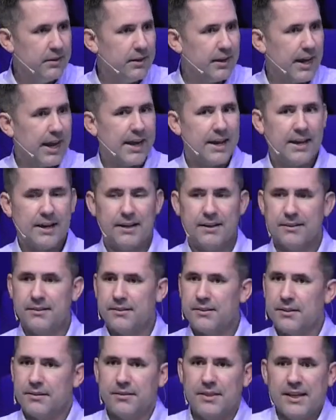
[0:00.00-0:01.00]

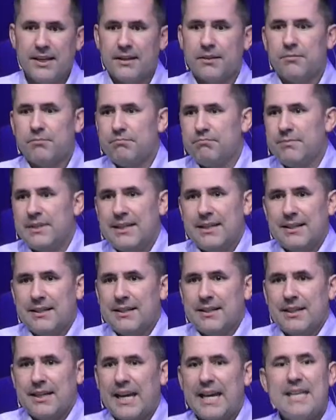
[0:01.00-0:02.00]
And then
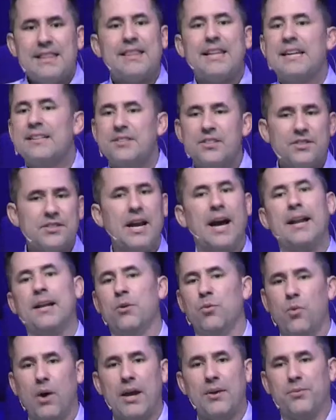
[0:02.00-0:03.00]
he thinks he's gotten
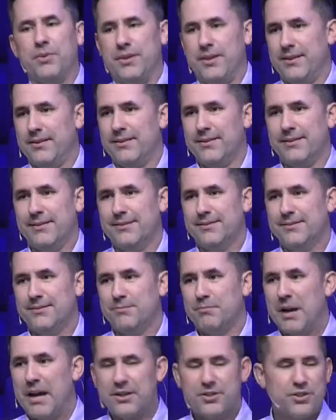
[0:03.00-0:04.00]
away with it.
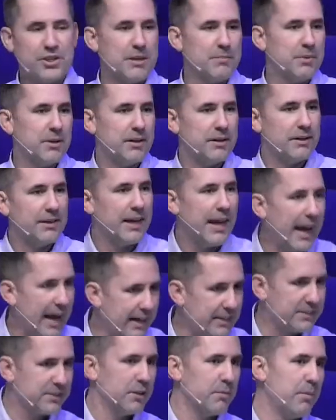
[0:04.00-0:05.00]
Bathsheba
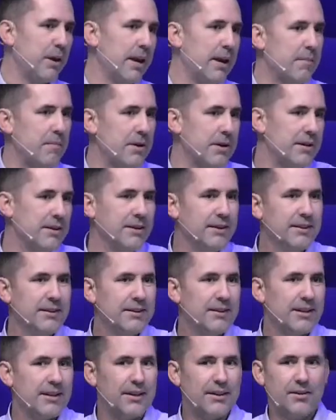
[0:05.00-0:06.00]
has the baby
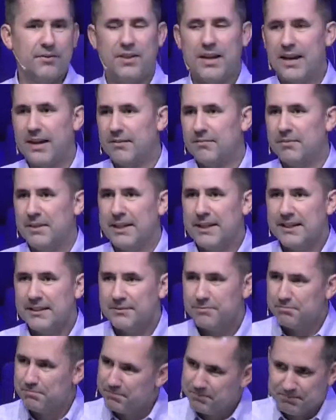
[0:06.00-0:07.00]
that
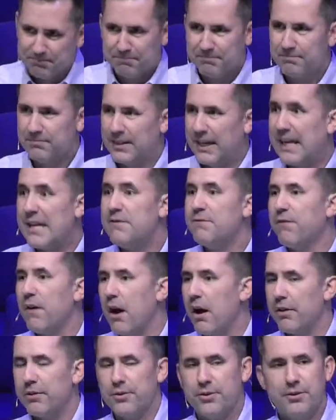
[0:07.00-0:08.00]
he
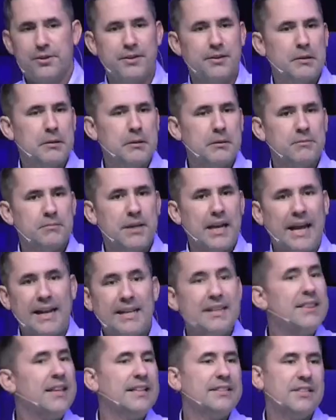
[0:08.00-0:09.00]
fathered, and he
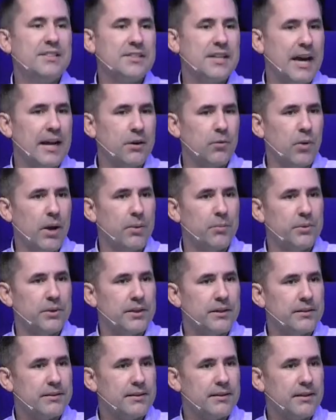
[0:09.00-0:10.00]
thinks he's gotten away with
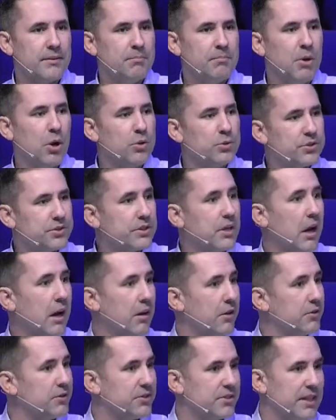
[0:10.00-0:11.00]
it. Most
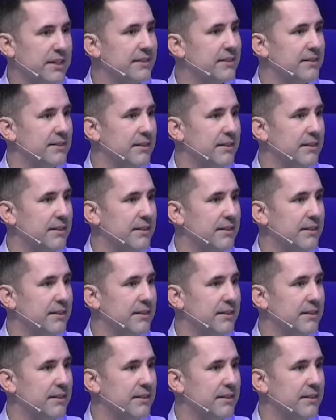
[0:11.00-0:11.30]
scholars think